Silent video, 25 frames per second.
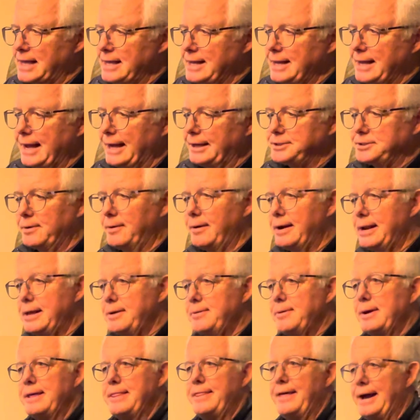And so
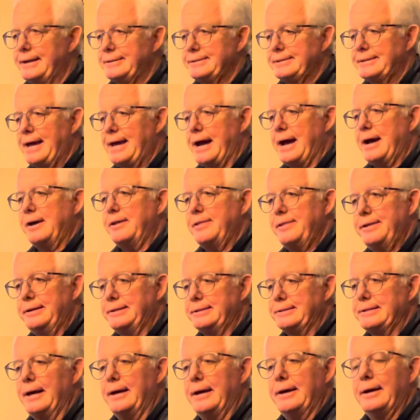anyway, that's how
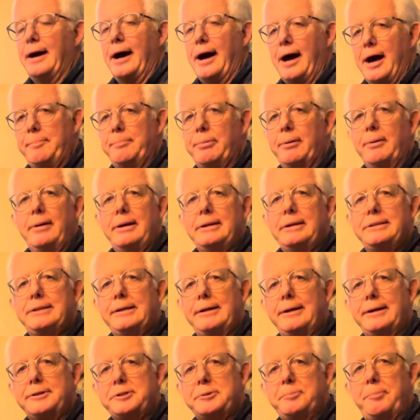this operates in
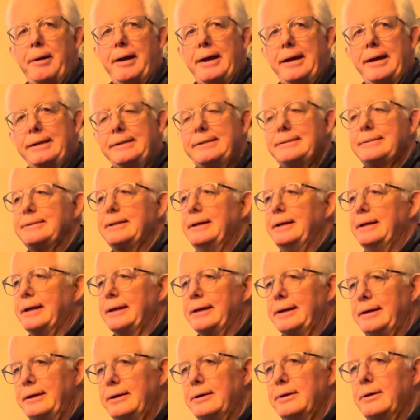a space,
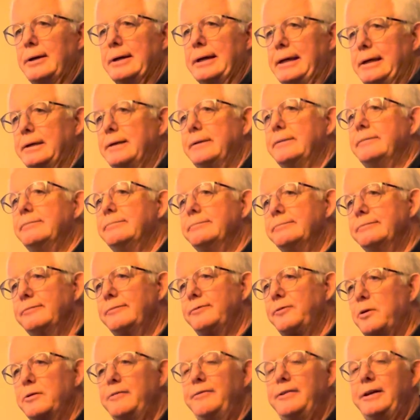you know, again,
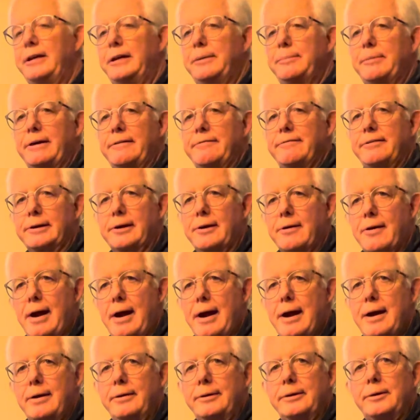4 feet above the
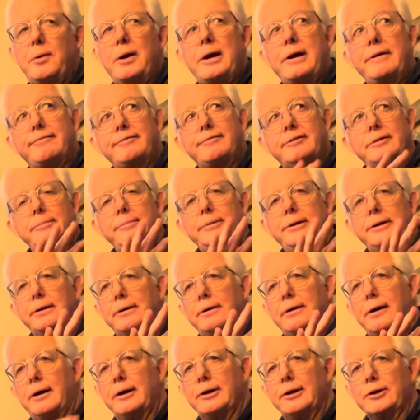ground, away from your
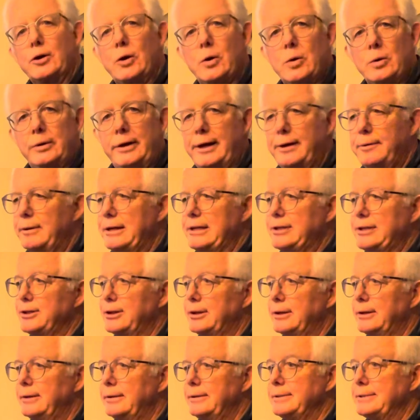cold air
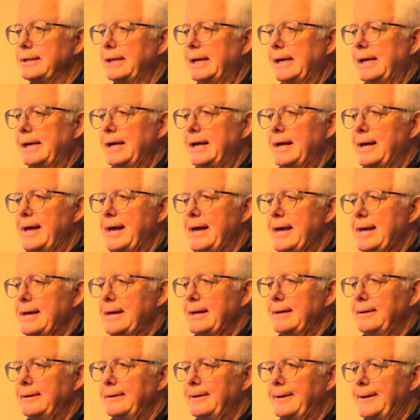returns.
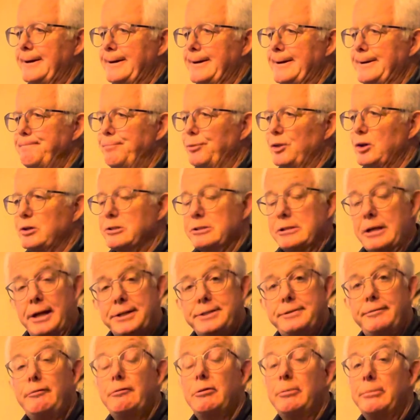And there's lots
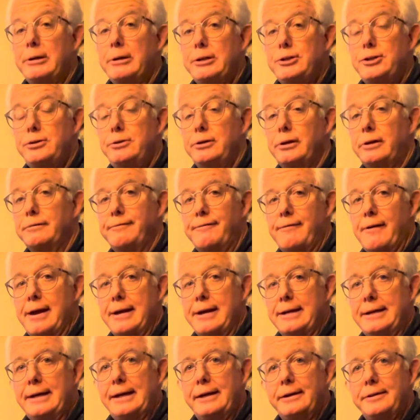of information you can
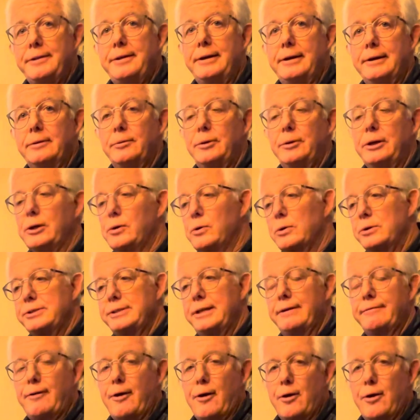find out there. We, of course,
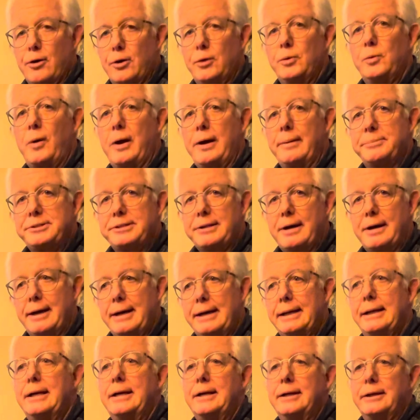have our own
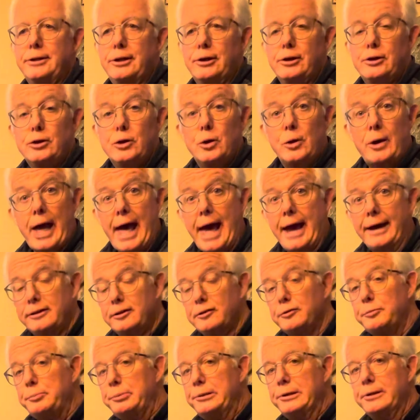website. You can go to
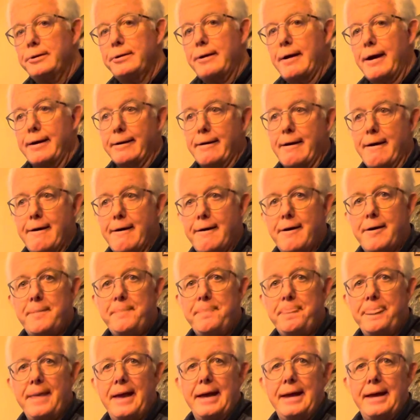
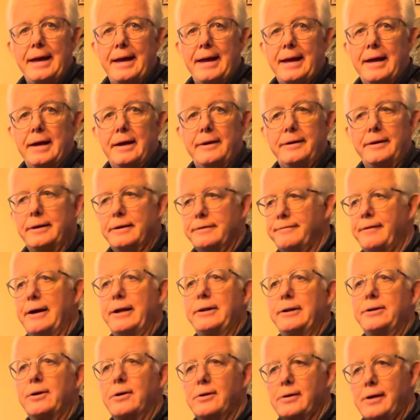activepure.com and
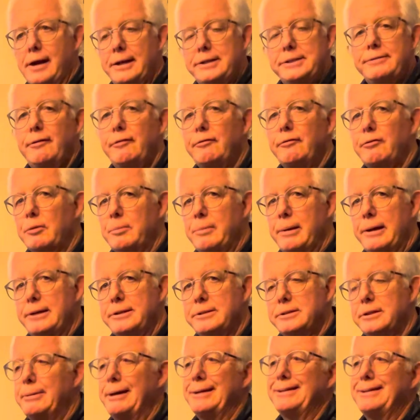find all kinds of
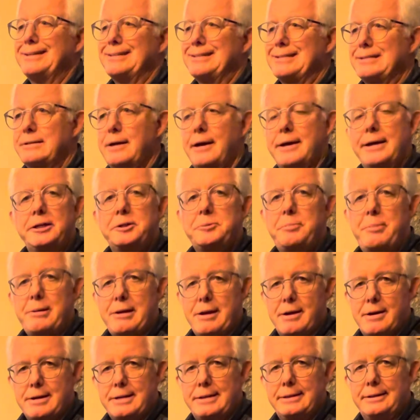information about the science
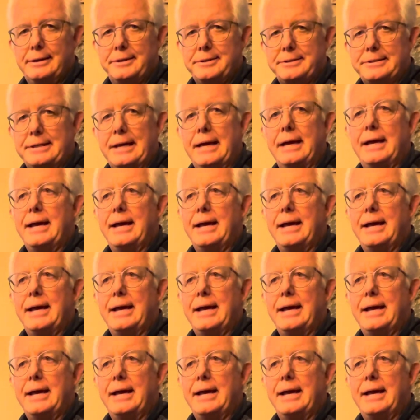behind this.